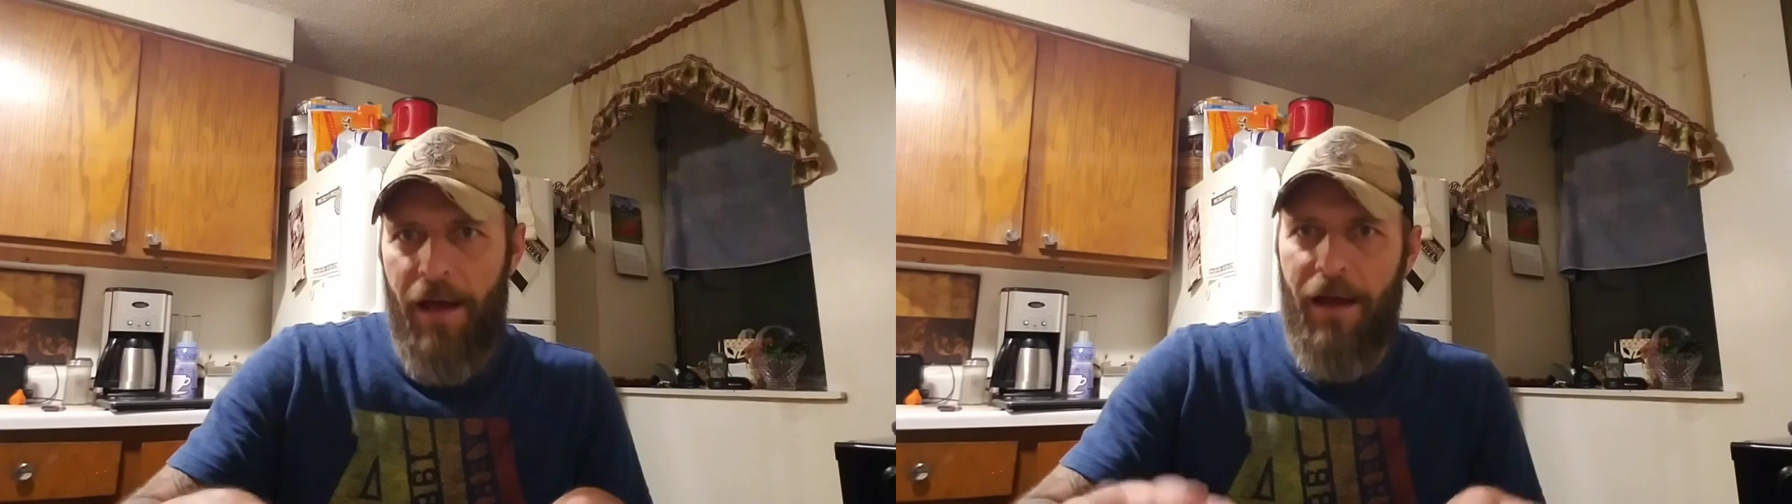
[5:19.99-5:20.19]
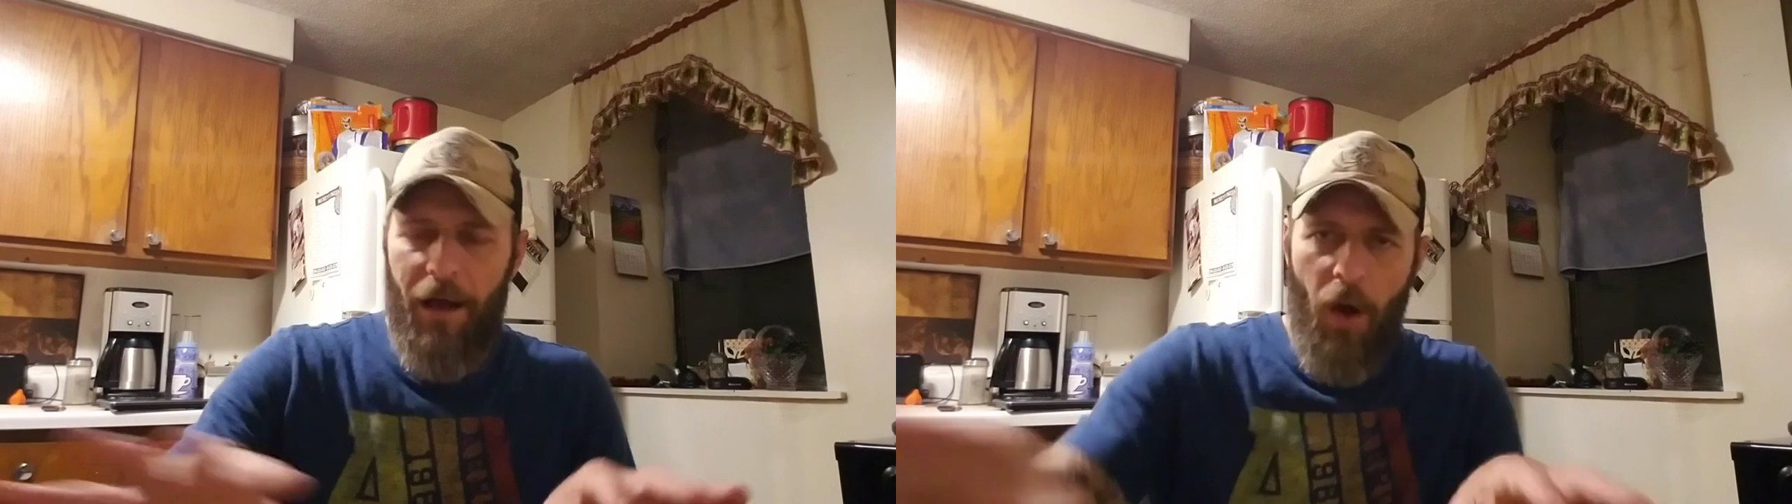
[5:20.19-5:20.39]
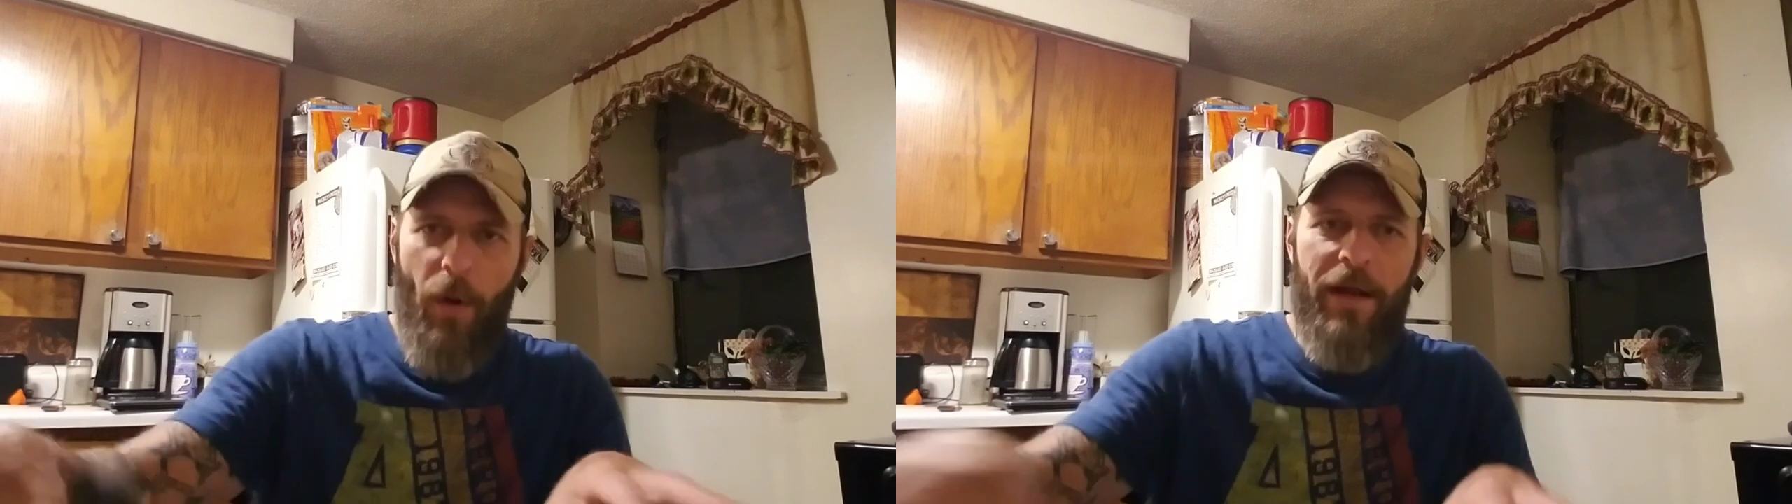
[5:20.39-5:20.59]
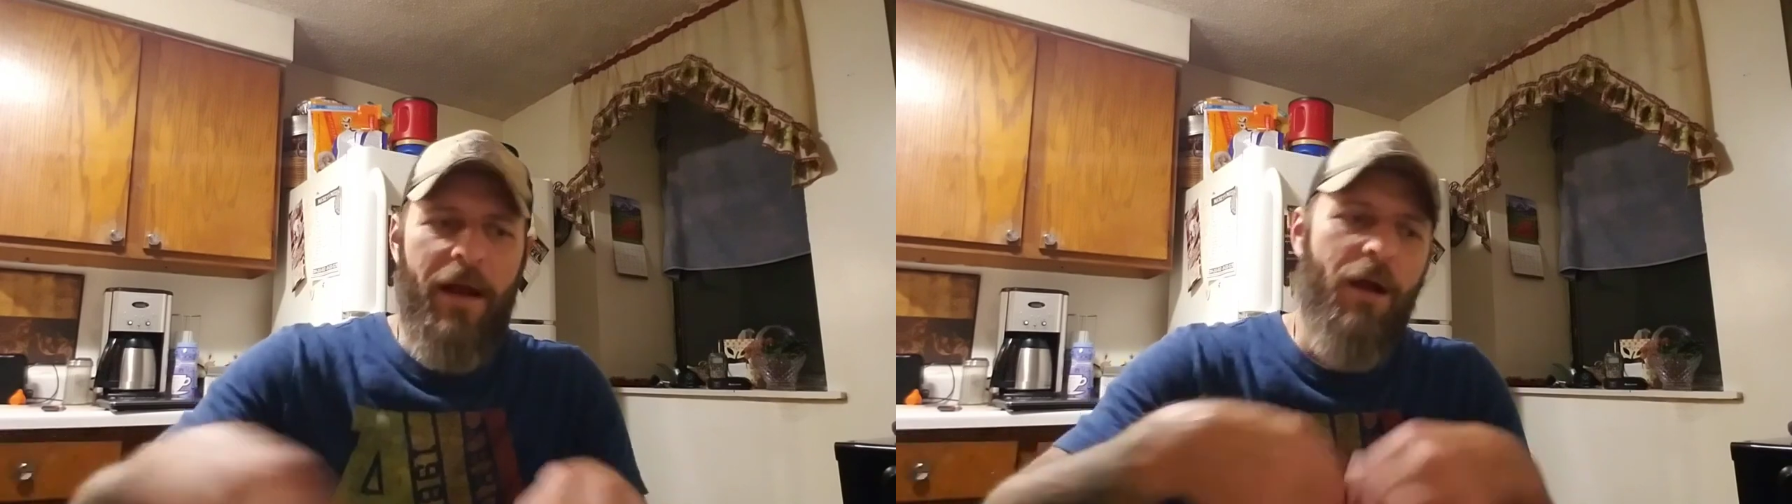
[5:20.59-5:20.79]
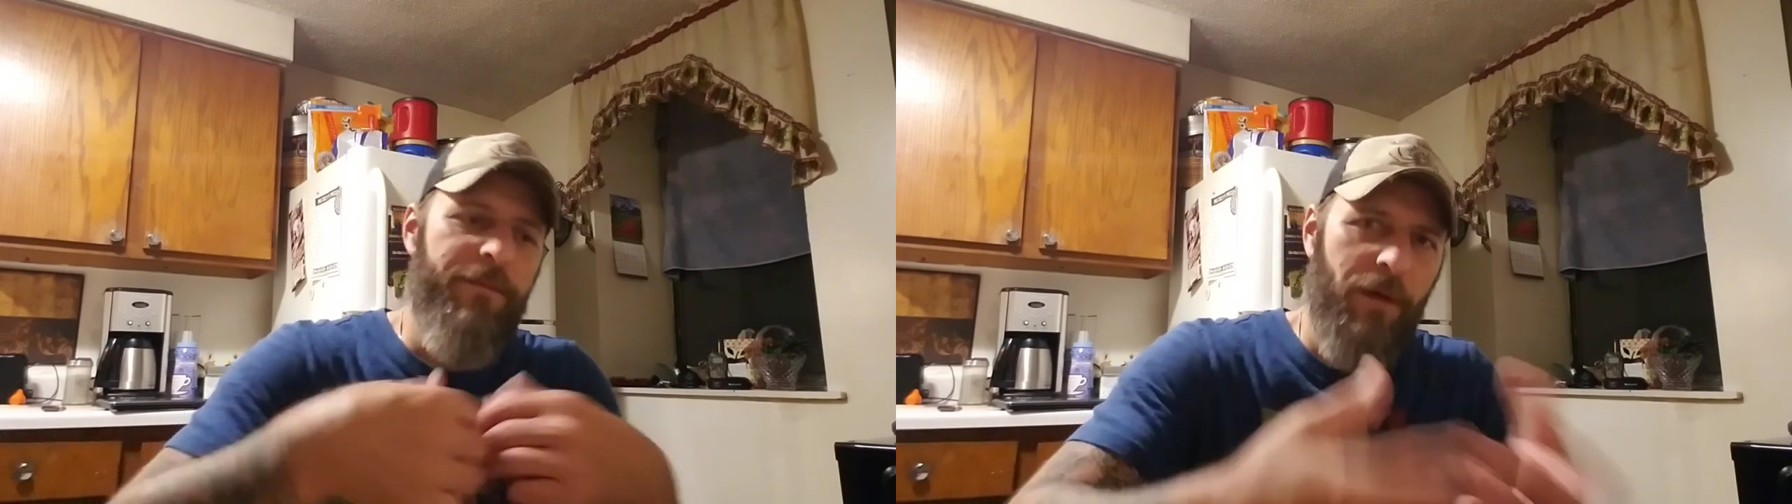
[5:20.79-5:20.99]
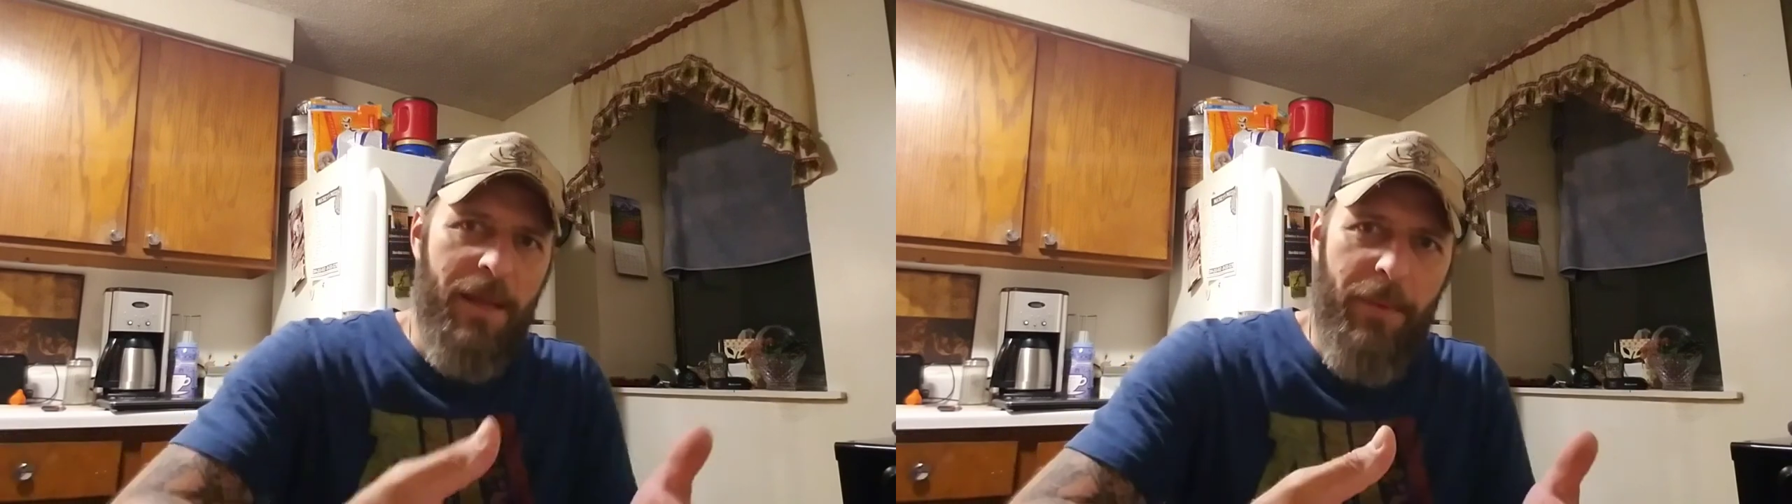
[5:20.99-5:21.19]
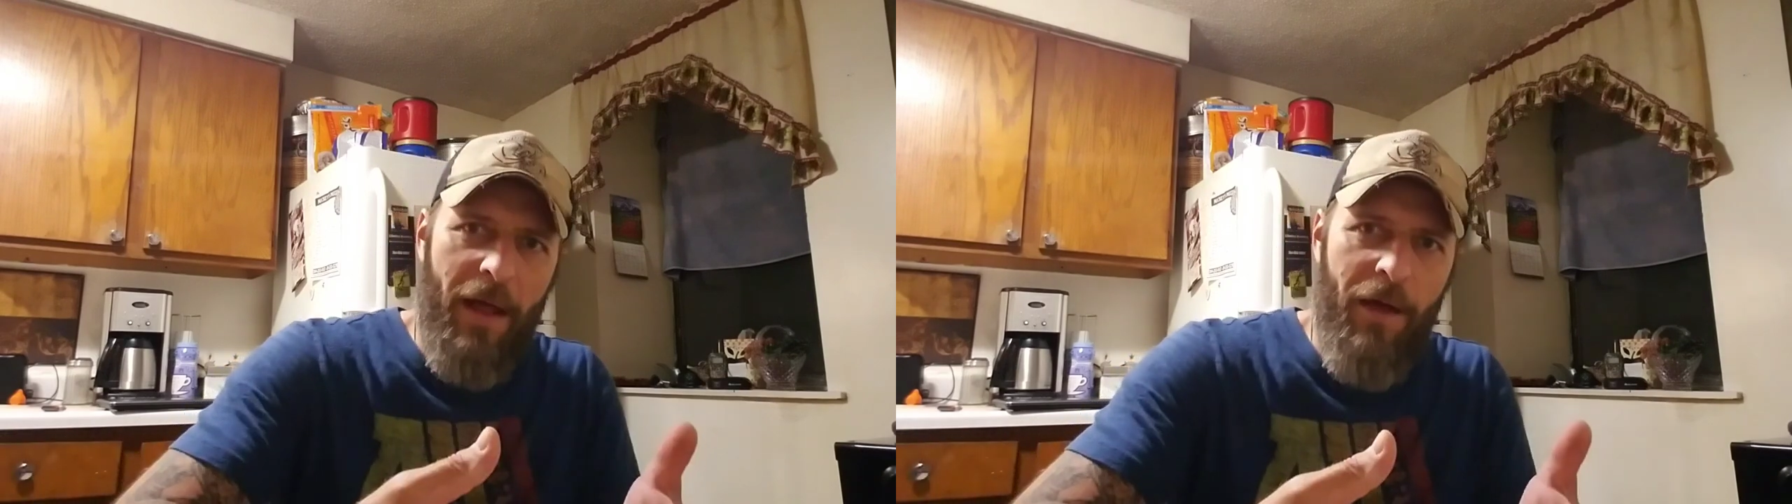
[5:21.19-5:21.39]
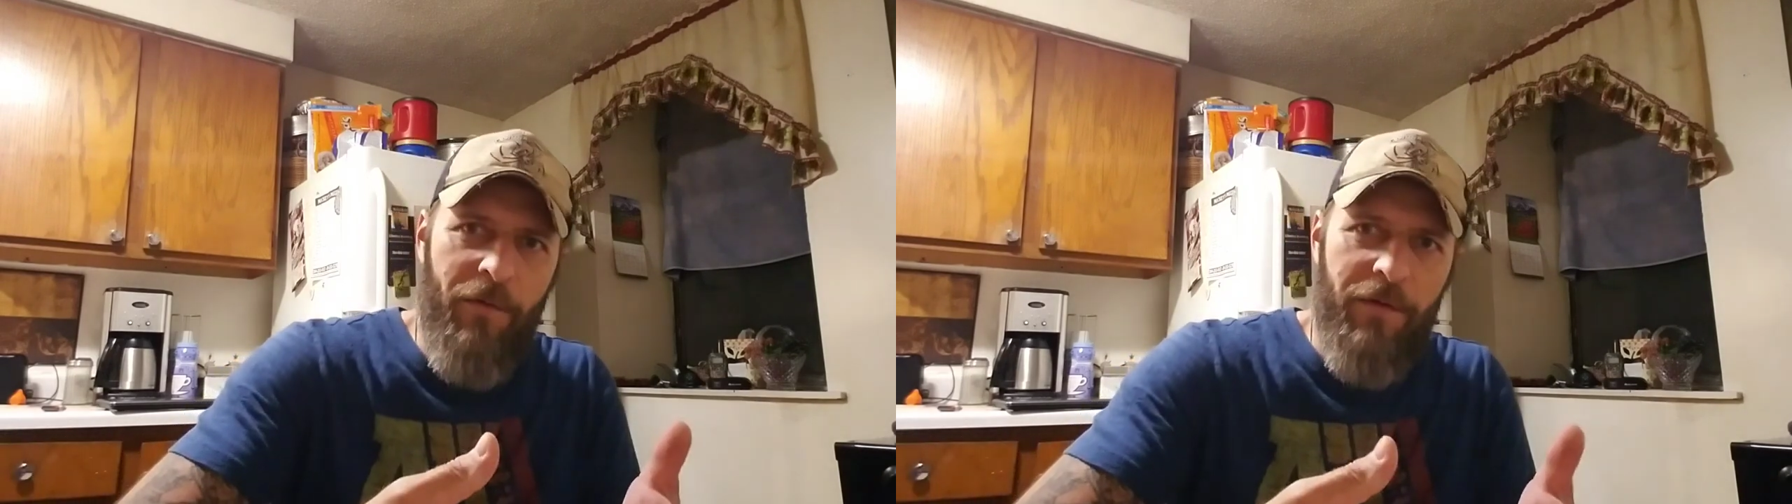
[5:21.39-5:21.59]
I go in there, flip it
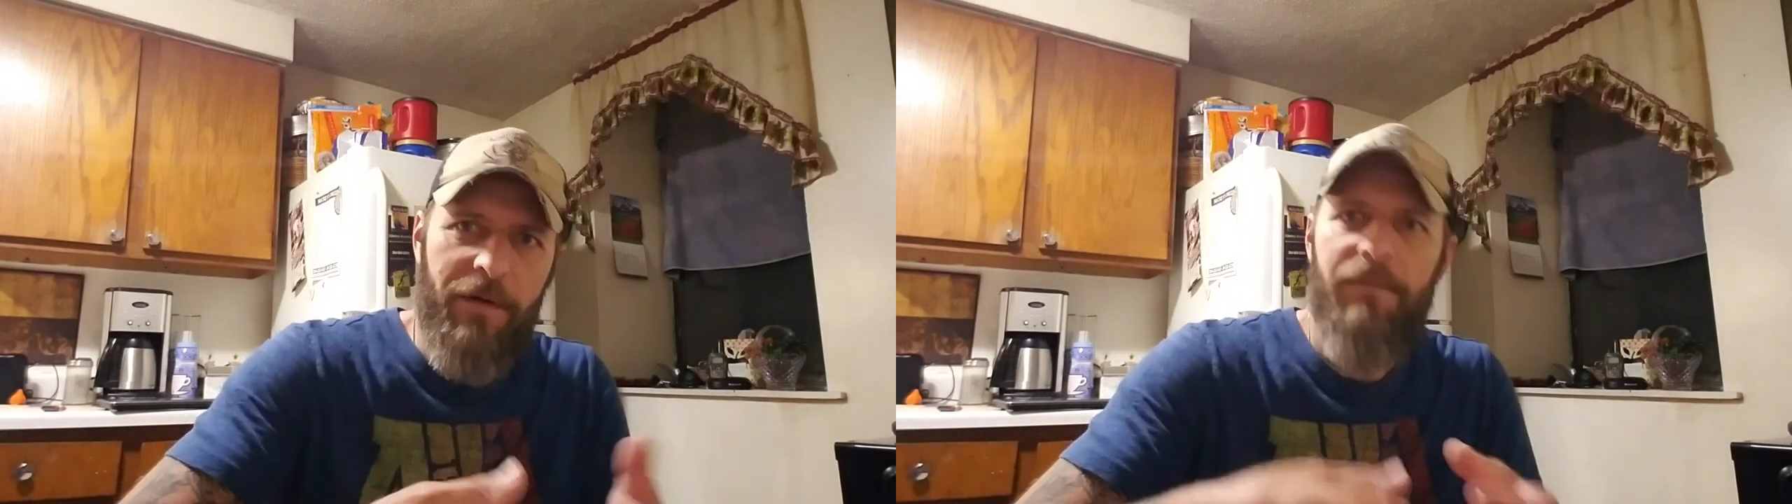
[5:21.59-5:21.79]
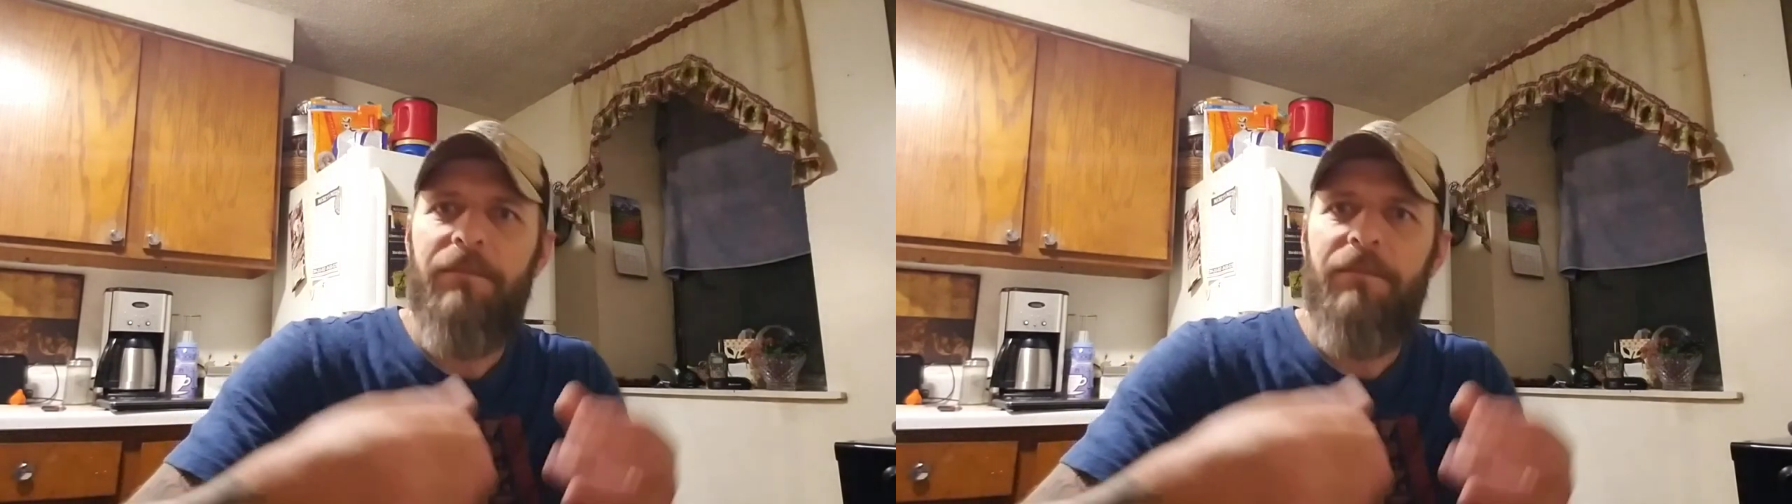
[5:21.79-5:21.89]
over.